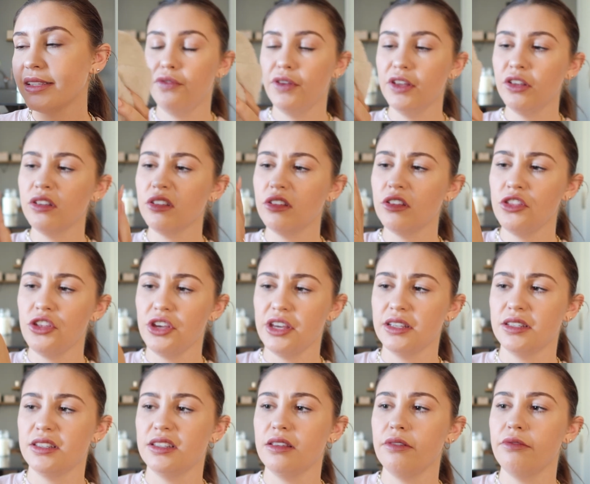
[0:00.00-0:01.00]
They feel
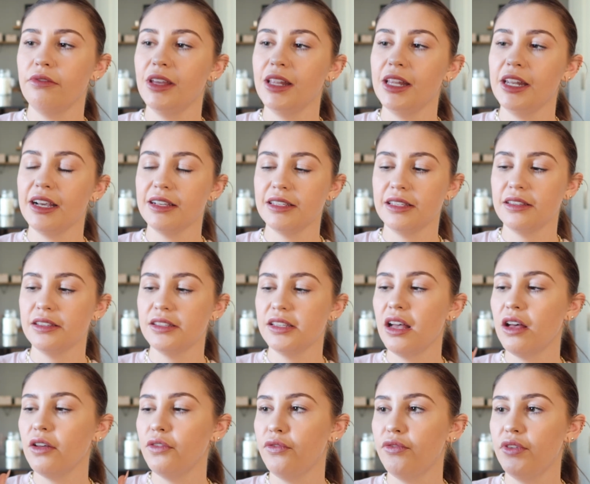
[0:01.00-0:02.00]
gorgeous. They're really nice and
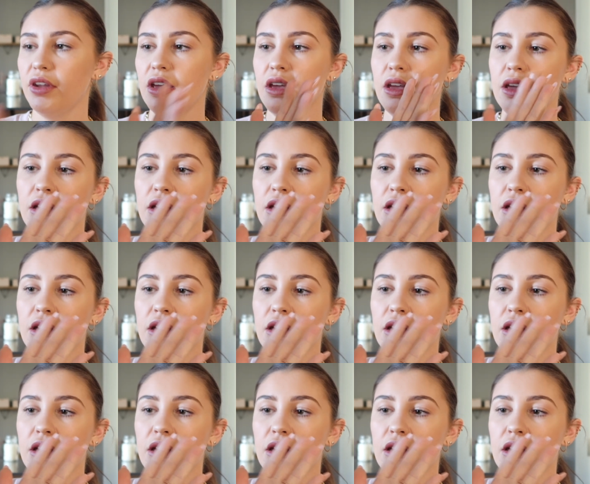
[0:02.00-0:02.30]
soft.